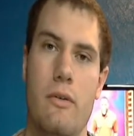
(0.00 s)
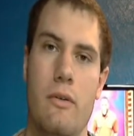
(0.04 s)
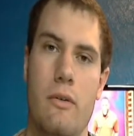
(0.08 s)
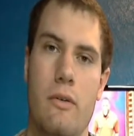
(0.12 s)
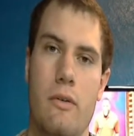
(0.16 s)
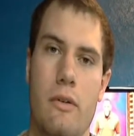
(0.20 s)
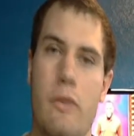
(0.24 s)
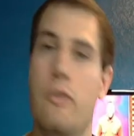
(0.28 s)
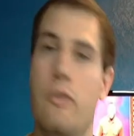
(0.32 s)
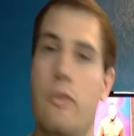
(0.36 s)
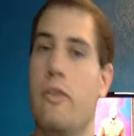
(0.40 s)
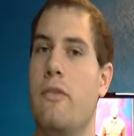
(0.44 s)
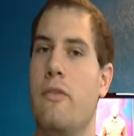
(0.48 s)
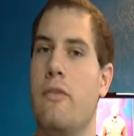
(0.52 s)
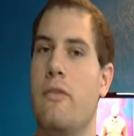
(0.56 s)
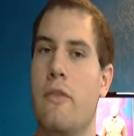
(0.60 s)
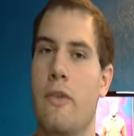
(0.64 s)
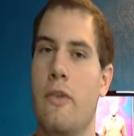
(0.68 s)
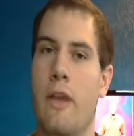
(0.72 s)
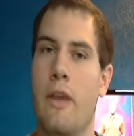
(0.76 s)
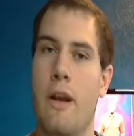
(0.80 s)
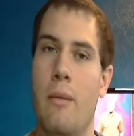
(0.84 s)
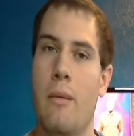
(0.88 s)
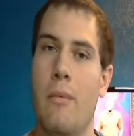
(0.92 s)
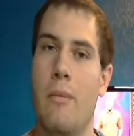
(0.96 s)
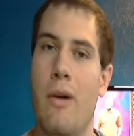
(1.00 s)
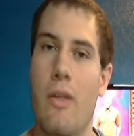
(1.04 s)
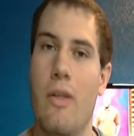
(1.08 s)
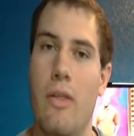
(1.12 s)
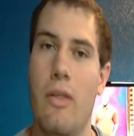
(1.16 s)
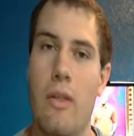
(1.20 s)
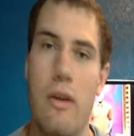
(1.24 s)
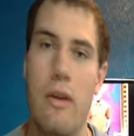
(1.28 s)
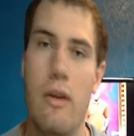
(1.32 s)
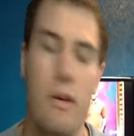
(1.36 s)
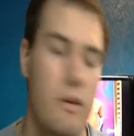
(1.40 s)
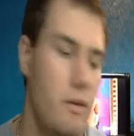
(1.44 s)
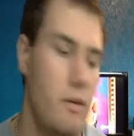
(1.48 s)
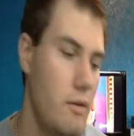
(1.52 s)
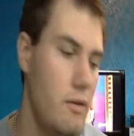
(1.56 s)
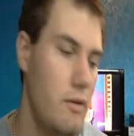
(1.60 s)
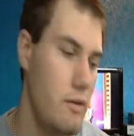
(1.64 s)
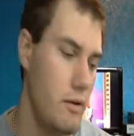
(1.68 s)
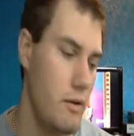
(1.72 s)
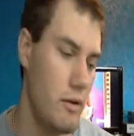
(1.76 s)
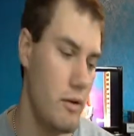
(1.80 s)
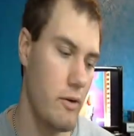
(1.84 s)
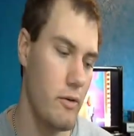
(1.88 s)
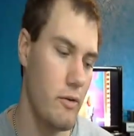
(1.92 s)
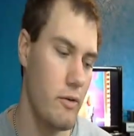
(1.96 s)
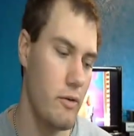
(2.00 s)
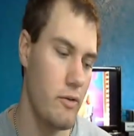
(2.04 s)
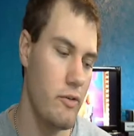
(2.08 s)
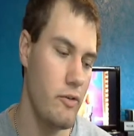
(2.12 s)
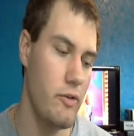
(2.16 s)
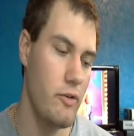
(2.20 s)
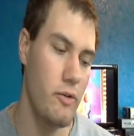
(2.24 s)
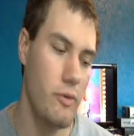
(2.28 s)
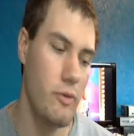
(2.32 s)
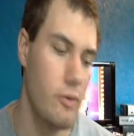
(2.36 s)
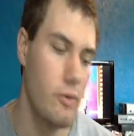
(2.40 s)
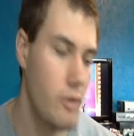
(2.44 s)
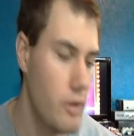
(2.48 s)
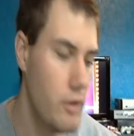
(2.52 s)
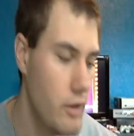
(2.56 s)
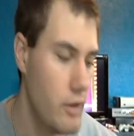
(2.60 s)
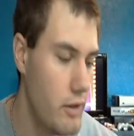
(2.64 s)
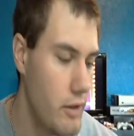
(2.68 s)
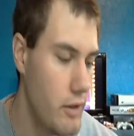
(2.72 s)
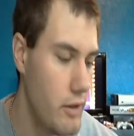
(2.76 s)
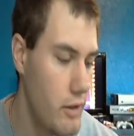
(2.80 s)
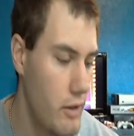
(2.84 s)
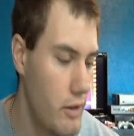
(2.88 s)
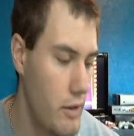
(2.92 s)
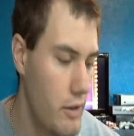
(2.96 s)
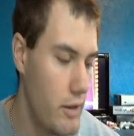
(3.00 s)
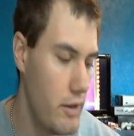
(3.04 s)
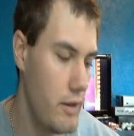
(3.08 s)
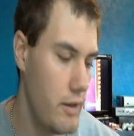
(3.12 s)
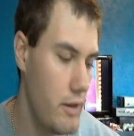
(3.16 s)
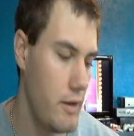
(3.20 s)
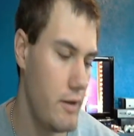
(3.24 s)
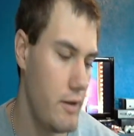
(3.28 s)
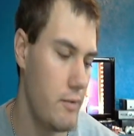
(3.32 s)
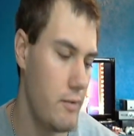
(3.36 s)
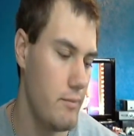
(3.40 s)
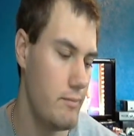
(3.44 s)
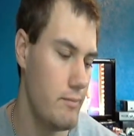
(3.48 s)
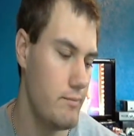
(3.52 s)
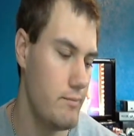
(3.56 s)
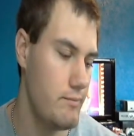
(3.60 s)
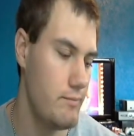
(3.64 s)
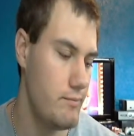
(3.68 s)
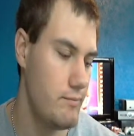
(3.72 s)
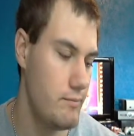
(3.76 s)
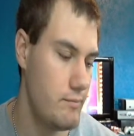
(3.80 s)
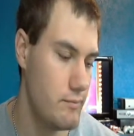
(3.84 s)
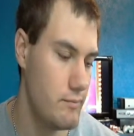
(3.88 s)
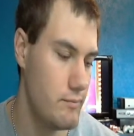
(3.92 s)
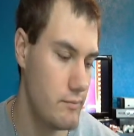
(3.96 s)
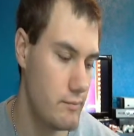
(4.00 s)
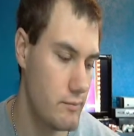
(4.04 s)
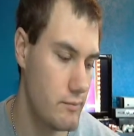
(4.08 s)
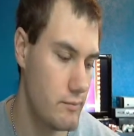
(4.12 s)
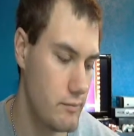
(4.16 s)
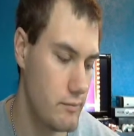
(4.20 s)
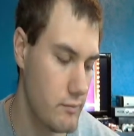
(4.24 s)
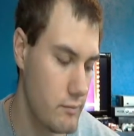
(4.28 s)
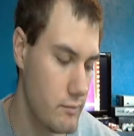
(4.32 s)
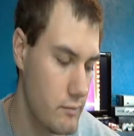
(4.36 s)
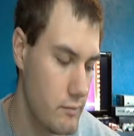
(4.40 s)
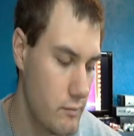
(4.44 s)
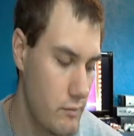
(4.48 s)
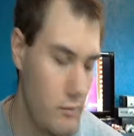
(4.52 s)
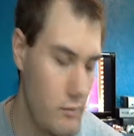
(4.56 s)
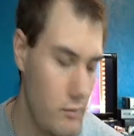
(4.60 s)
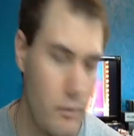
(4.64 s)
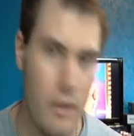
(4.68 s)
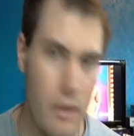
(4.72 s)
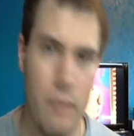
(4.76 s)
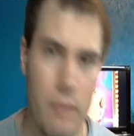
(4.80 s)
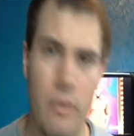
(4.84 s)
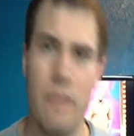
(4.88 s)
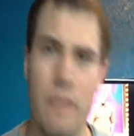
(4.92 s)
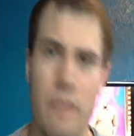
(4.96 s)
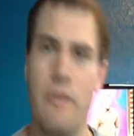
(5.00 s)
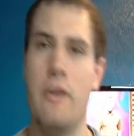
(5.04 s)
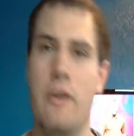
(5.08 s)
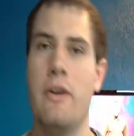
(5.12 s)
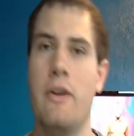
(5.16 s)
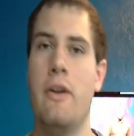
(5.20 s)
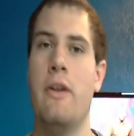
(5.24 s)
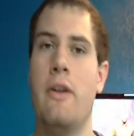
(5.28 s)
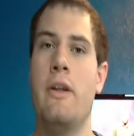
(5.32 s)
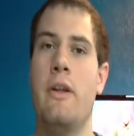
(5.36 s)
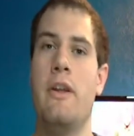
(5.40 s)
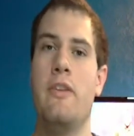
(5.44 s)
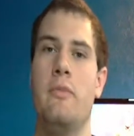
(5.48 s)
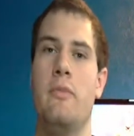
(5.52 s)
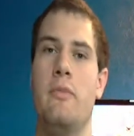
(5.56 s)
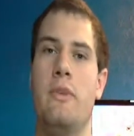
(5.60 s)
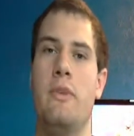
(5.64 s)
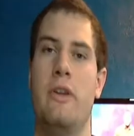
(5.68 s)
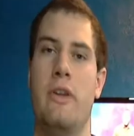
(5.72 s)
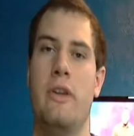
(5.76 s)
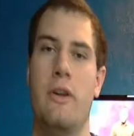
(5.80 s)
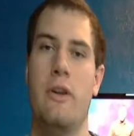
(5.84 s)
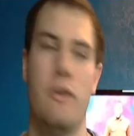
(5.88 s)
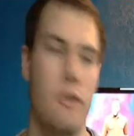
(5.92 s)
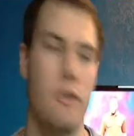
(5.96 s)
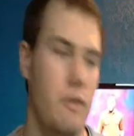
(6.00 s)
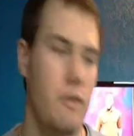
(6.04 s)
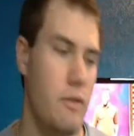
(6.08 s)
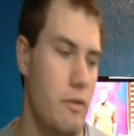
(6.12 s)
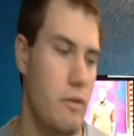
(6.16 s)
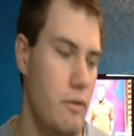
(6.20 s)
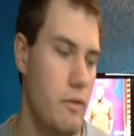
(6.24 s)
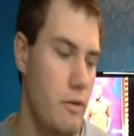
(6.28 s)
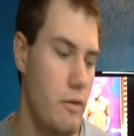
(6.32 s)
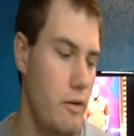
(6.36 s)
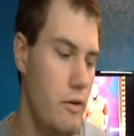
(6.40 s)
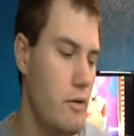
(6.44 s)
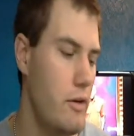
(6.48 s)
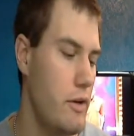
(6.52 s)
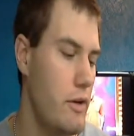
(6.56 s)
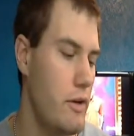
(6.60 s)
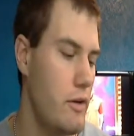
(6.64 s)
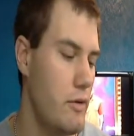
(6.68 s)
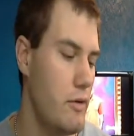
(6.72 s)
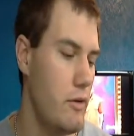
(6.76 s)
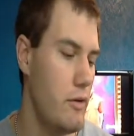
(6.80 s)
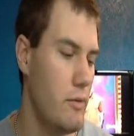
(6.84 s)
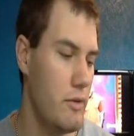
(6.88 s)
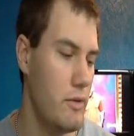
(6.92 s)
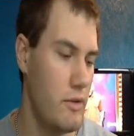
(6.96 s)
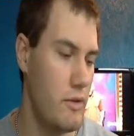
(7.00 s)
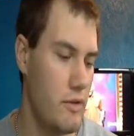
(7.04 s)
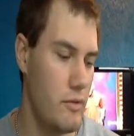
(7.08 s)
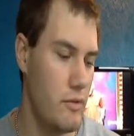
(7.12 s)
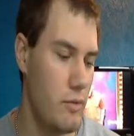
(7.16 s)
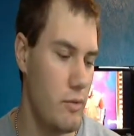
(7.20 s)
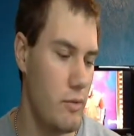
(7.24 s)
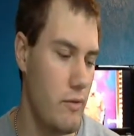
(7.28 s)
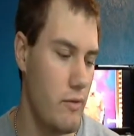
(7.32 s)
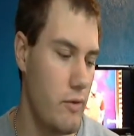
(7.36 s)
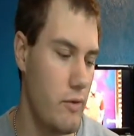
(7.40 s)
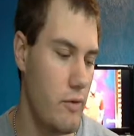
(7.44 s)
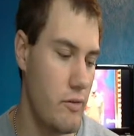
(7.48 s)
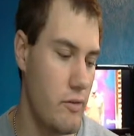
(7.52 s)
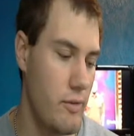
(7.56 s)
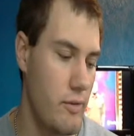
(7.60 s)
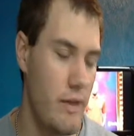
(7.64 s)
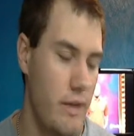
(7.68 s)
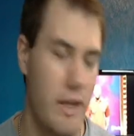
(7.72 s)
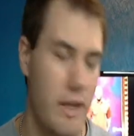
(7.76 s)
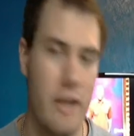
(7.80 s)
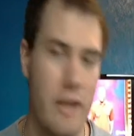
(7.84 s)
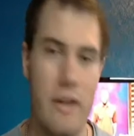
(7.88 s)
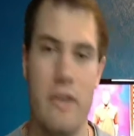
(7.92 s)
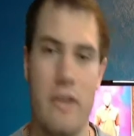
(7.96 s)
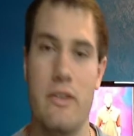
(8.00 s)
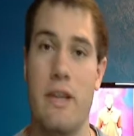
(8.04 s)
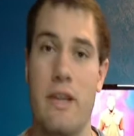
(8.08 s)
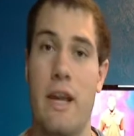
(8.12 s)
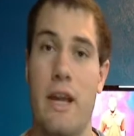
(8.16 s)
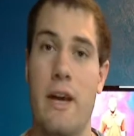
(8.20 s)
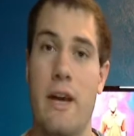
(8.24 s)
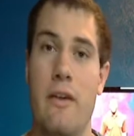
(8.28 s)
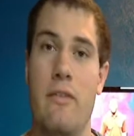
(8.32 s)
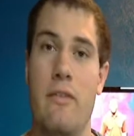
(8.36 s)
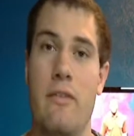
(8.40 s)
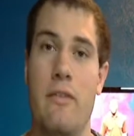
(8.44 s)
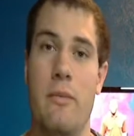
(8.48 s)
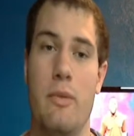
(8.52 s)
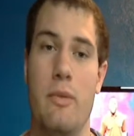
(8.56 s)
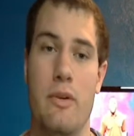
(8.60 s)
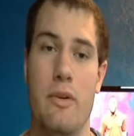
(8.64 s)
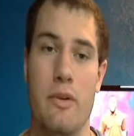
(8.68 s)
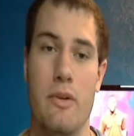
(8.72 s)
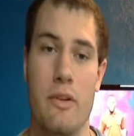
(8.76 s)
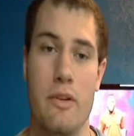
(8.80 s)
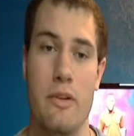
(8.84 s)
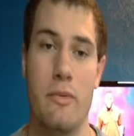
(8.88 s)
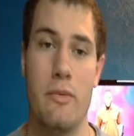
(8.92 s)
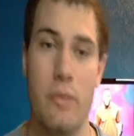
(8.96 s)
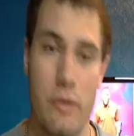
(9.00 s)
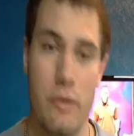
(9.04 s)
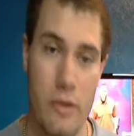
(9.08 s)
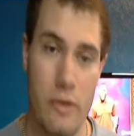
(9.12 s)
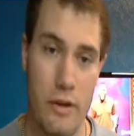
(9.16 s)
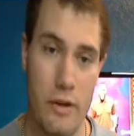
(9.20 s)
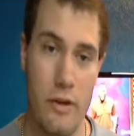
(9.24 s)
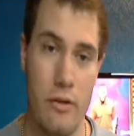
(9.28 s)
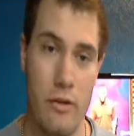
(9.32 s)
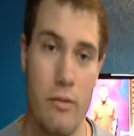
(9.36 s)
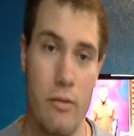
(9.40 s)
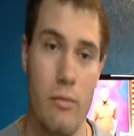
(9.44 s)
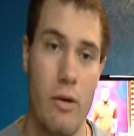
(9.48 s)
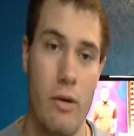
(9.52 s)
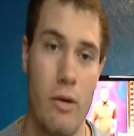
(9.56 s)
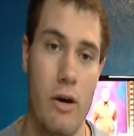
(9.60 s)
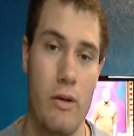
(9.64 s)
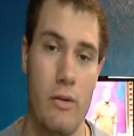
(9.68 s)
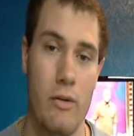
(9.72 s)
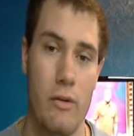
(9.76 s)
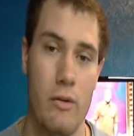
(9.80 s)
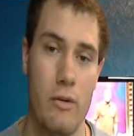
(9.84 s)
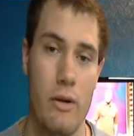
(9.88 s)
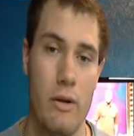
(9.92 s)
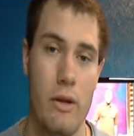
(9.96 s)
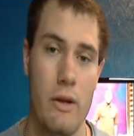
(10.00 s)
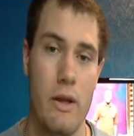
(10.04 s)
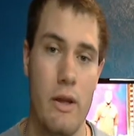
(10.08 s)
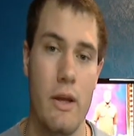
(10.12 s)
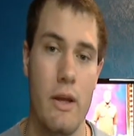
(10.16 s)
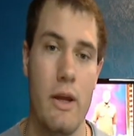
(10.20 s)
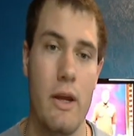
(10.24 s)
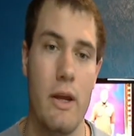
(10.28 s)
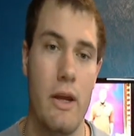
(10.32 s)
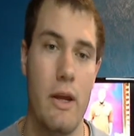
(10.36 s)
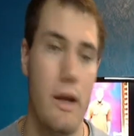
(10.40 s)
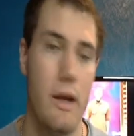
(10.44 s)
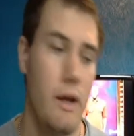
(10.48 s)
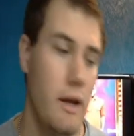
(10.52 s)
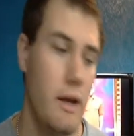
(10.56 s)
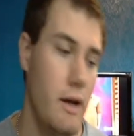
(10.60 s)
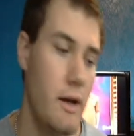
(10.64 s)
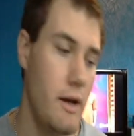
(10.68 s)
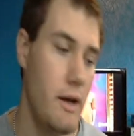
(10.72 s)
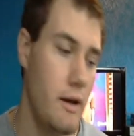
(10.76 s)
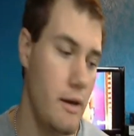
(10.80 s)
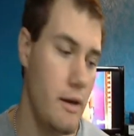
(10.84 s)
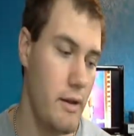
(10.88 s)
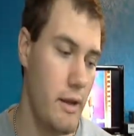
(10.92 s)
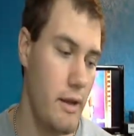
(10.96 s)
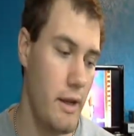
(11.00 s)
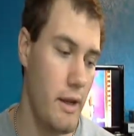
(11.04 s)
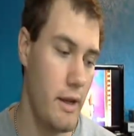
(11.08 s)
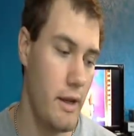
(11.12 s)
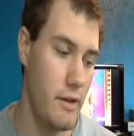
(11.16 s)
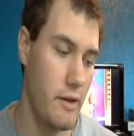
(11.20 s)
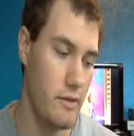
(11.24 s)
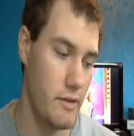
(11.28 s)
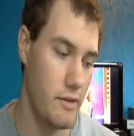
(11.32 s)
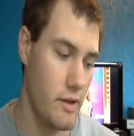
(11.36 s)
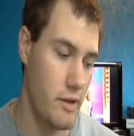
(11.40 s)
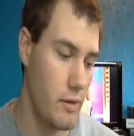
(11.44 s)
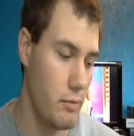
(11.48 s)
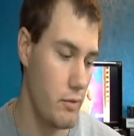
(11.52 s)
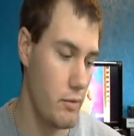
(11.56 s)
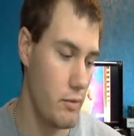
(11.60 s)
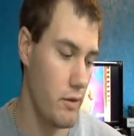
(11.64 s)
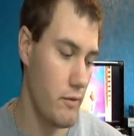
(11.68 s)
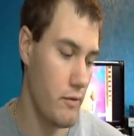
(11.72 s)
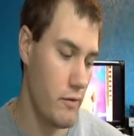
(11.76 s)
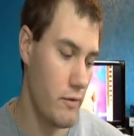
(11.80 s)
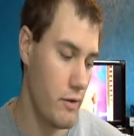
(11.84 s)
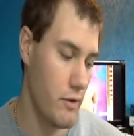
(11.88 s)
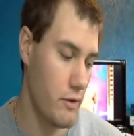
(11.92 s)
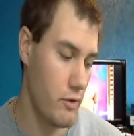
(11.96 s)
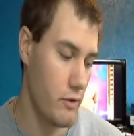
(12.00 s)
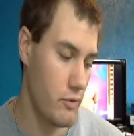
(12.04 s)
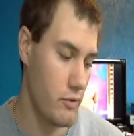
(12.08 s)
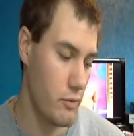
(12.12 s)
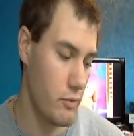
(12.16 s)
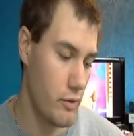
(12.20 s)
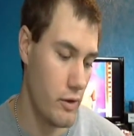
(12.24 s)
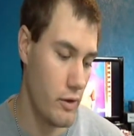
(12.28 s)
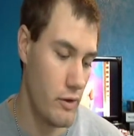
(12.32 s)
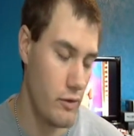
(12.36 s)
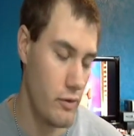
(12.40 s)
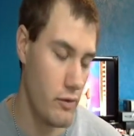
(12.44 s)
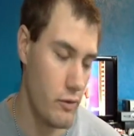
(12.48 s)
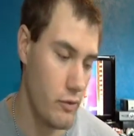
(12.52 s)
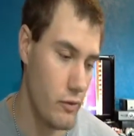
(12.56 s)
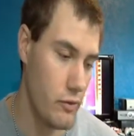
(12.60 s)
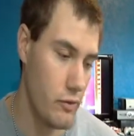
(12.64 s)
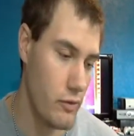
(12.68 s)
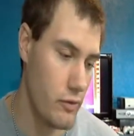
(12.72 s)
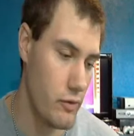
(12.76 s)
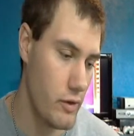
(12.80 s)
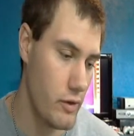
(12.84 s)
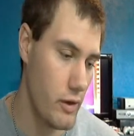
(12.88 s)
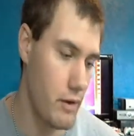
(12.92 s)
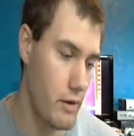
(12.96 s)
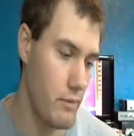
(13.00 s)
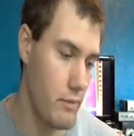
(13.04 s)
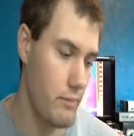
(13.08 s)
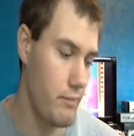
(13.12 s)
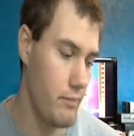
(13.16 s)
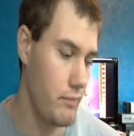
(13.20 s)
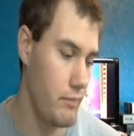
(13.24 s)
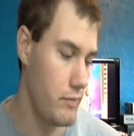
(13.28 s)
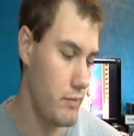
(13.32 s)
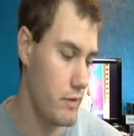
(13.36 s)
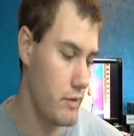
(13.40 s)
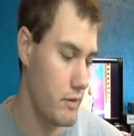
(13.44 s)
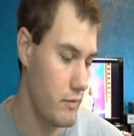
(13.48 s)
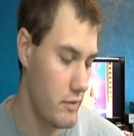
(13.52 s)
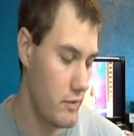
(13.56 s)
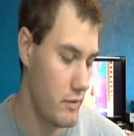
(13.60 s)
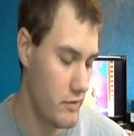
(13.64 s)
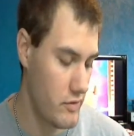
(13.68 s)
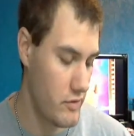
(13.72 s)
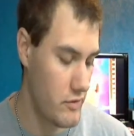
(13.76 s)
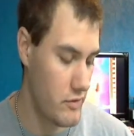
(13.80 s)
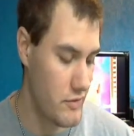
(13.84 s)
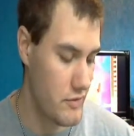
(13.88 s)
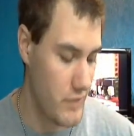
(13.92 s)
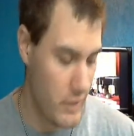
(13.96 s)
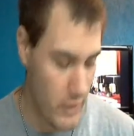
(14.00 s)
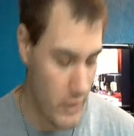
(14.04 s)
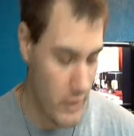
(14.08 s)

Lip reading: use it for like a month, or two. I figure, it gives me a year to, get good with this rifle because my dad doesn't have this particular model. He has a couple different other 22s. This is